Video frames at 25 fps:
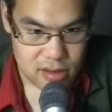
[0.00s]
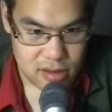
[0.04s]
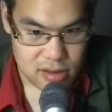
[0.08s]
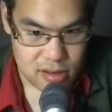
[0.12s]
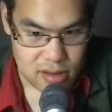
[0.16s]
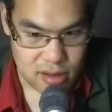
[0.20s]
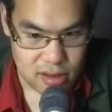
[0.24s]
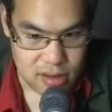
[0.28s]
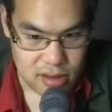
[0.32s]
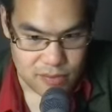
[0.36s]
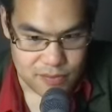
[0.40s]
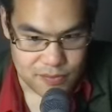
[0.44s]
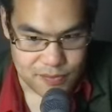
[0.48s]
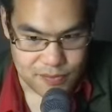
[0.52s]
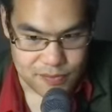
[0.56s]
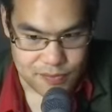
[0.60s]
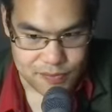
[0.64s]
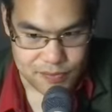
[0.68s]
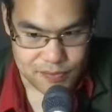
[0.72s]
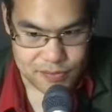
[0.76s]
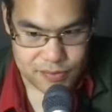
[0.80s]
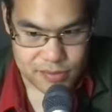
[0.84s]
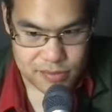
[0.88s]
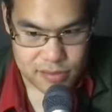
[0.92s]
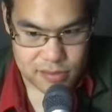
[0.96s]
Um,
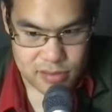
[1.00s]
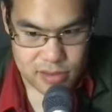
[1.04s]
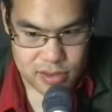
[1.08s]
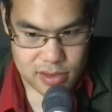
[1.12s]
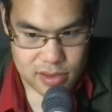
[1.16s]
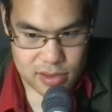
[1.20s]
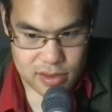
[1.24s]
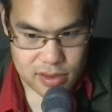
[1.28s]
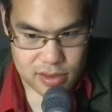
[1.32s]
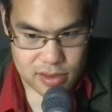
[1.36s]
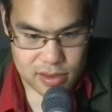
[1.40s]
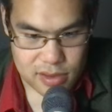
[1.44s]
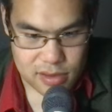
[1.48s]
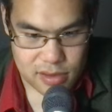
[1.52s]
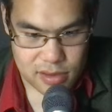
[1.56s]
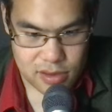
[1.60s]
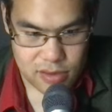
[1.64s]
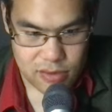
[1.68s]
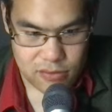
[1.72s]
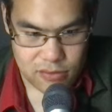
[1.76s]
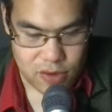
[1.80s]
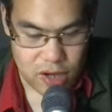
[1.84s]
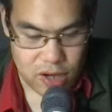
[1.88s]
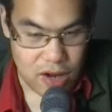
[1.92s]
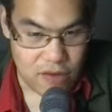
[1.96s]
yeah,
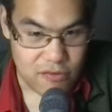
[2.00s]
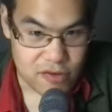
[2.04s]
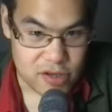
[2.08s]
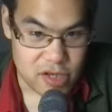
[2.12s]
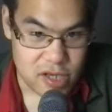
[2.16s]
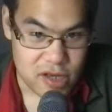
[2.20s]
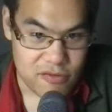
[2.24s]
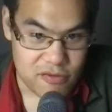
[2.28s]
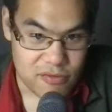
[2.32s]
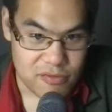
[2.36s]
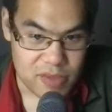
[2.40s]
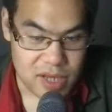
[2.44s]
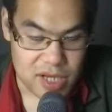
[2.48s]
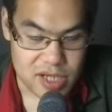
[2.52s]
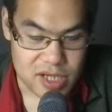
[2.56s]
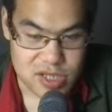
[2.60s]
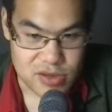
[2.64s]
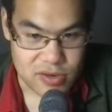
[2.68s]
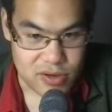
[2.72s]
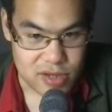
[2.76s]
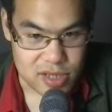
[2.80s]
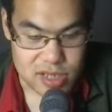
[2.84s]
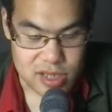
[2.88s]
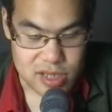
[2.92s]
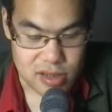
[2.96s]
whenever you have a
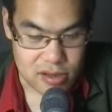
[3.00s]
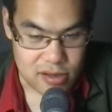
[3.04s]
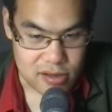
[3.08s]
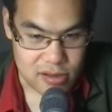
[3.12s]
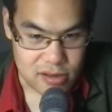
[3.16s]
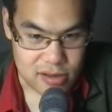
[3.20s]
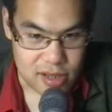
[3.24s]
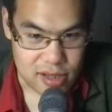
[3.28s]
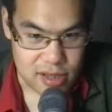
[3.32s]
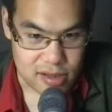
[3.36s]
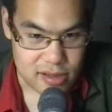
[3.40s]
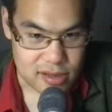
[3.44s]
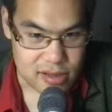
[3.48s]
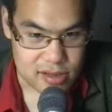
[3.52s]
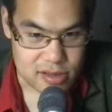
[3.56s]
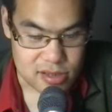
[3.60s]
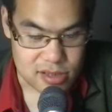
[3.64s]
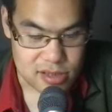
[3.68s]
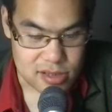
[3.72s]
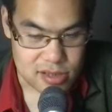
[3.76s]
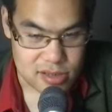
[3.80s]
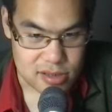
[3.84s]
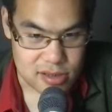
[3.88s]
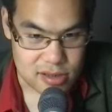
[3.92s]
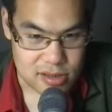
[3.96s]
major incident like
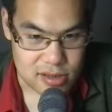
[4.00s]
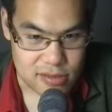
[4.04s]
this,